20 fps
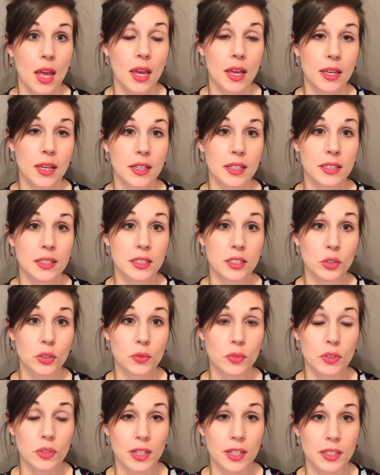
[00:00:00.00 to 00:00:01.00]
and
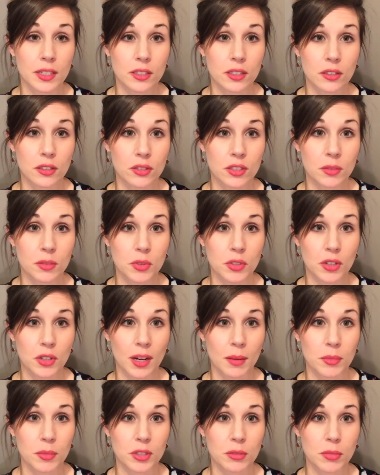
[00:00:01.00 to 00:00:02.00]
don't forget to
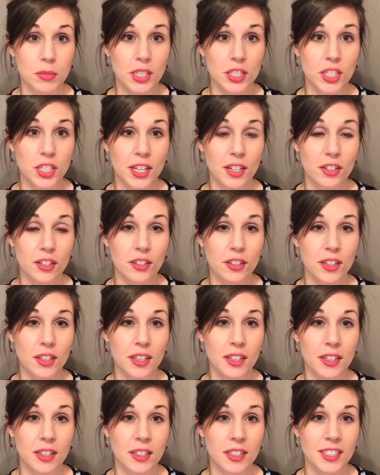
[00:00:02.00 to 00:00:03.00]
subscribe to my channel
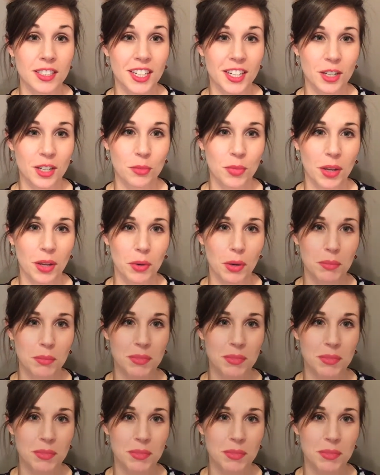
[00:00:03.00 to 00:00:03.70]
and check out my